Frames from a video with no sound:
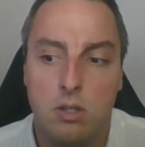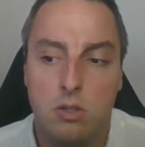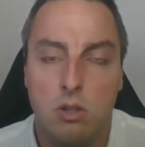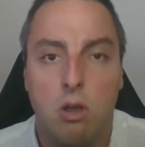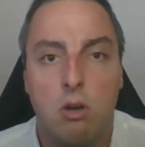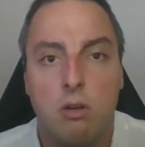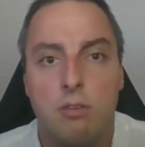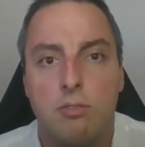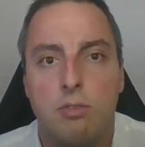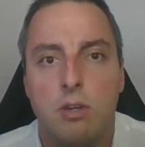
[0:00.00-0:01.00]
there's a lot
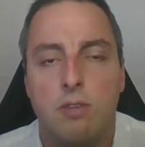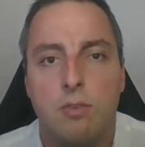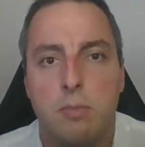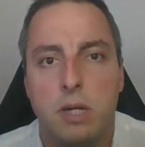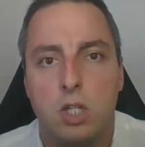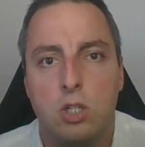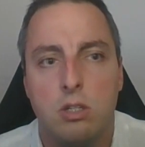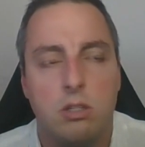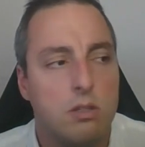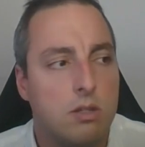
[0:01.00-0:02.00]
of
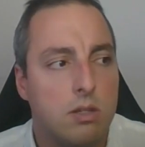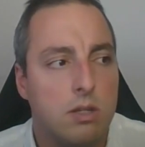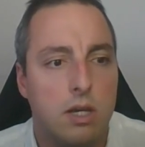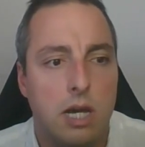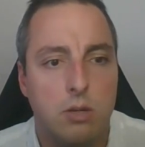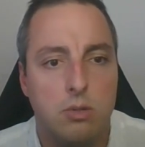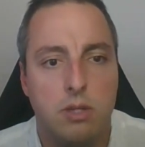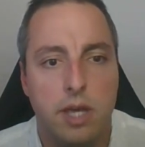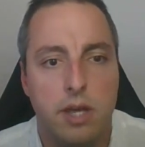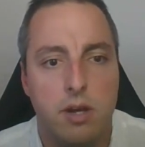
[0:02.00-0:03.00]
information
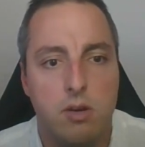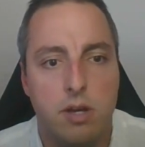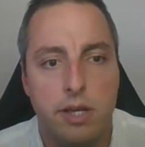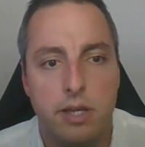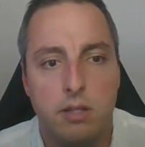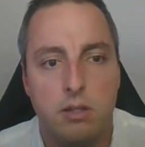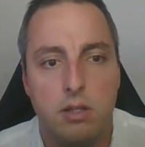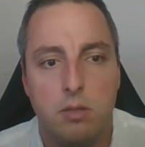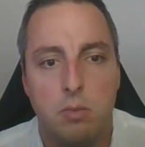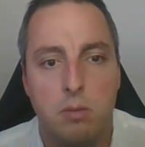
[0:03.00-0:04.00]
out there
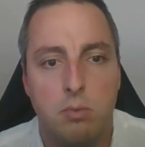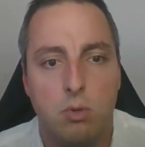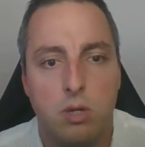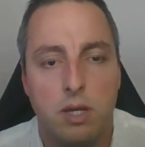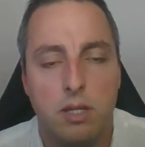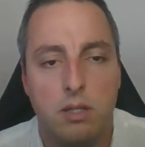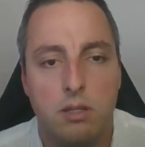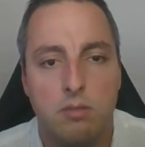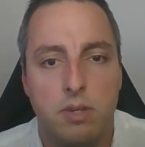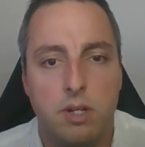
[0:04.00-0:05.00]
and in my book
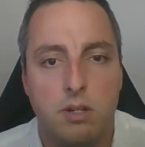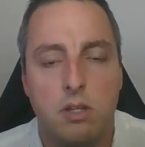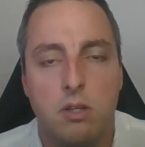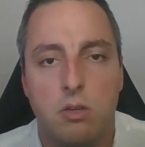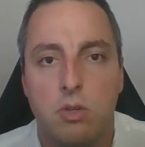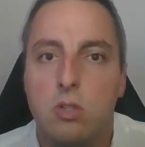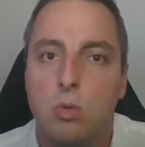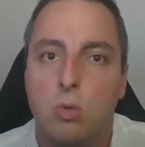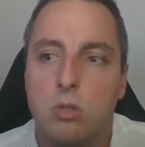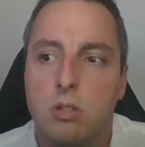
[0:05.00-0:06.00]
and in various other
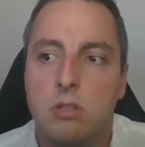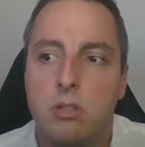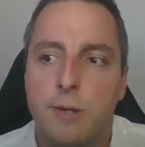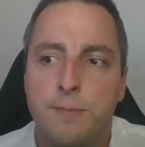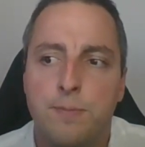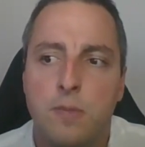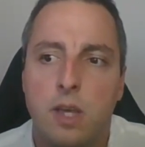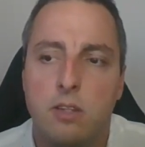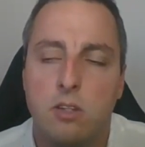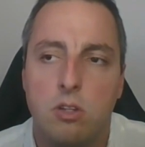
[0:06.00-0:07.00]
resources,
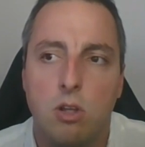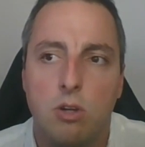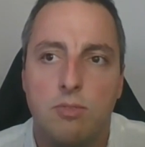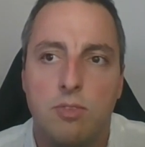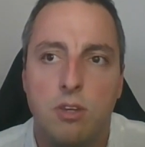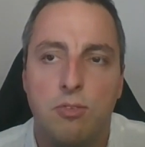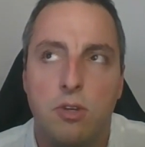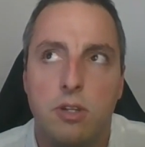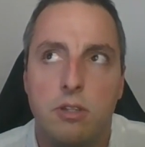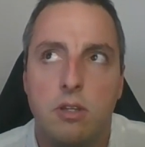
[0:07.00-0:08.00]
and there's a lot of
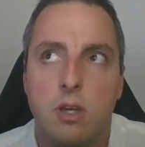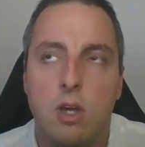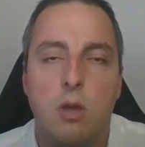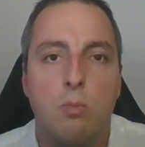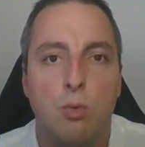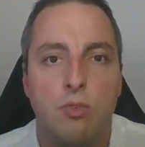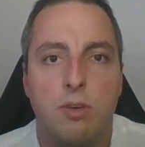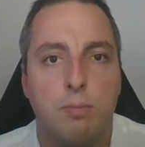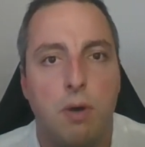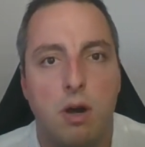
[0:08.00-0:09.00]
different
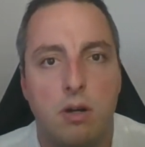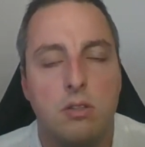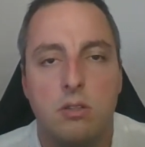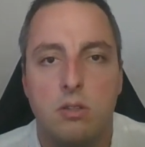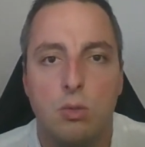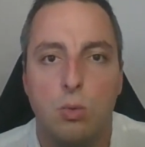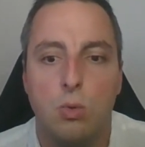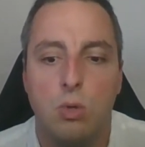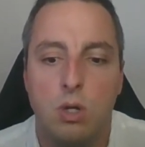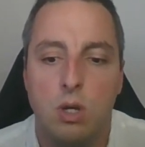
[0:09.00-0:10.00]
moving parts
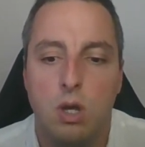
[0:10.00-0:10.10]
to